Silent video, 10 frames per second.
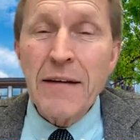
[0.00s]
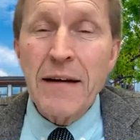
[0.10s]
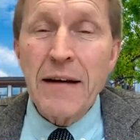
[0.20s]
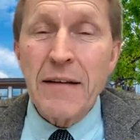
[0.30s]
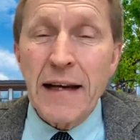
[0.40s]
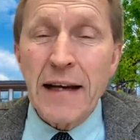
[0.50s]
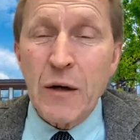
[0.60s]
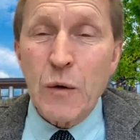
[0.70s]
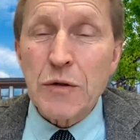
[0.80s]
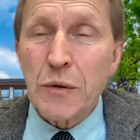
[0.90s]
but then
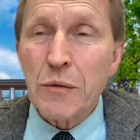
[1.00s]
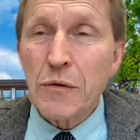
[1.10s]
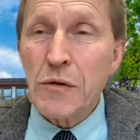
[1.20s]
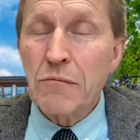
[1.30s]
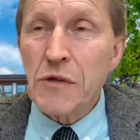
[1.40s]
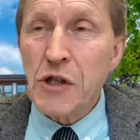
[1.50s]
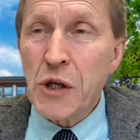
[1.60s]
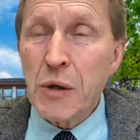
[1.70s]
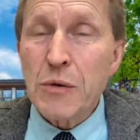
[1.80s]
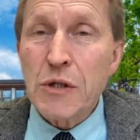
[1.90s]
they can also
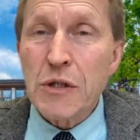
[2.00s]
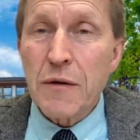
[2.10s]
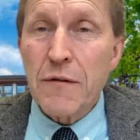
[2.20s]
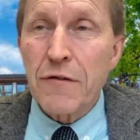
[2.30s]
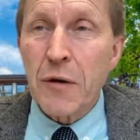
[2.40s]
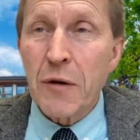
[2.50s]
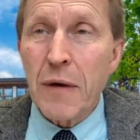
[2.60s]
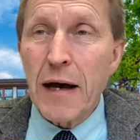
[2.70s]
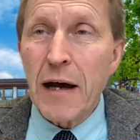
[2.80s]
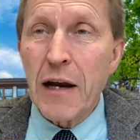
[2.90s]
choose
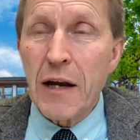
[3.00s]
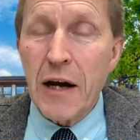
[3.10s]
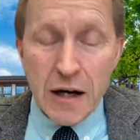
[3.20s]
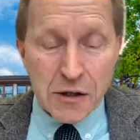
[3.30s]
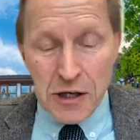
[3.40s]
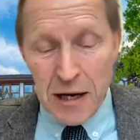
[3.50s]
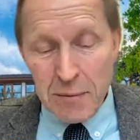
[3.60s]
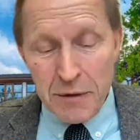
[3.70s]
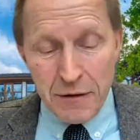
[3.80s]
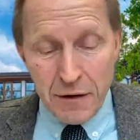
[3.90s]
from a large
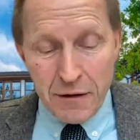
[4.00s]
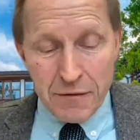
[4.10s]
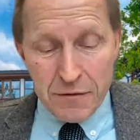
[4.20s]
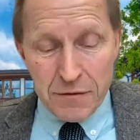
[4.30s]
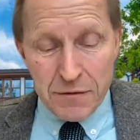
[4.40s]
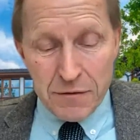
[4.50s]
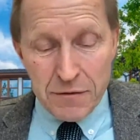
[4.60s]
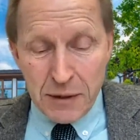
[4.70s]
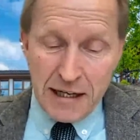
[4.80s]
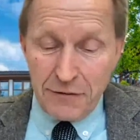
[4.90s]
number of
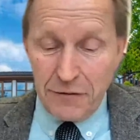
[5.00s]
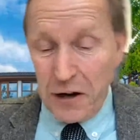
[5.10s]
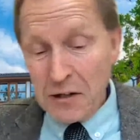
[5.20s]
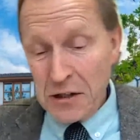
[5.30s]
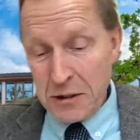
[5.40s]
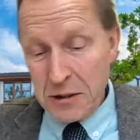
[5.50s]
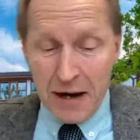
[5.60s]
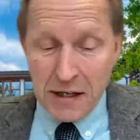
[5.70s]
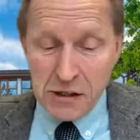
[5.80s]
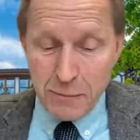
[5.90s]
subjects like
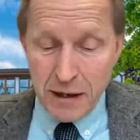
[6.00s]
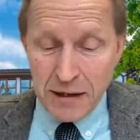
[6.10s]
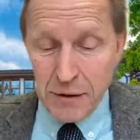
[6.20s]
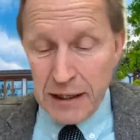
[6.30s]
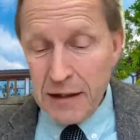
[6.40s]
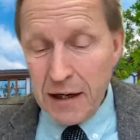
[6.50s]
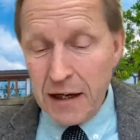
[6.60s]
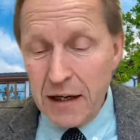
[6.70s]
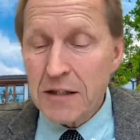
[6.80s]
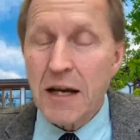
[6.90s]
French, Spanish,
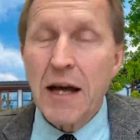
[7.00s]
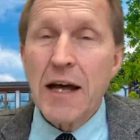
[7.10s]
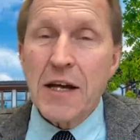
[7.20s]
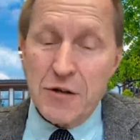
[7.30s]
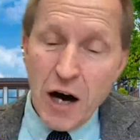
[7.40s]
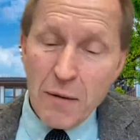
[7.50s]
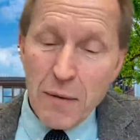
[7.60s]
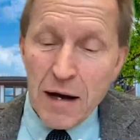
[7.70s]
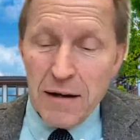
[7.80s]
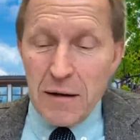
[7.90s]
Mandarin, arts,
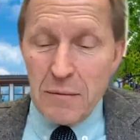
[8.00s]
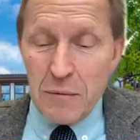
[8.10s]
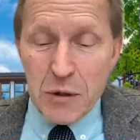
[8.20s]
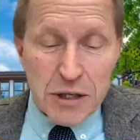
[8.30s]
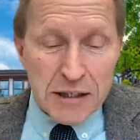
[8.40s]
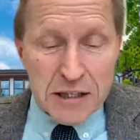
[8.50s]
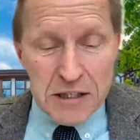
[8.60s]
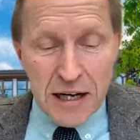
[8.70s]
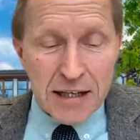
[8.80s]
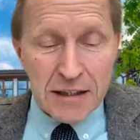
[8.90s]
drama, music,
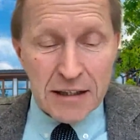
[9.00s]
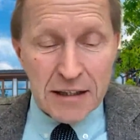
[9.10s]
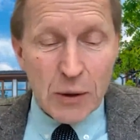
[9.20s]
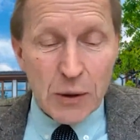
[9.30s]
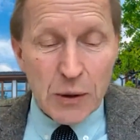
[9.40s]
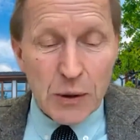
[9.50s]
design, coding,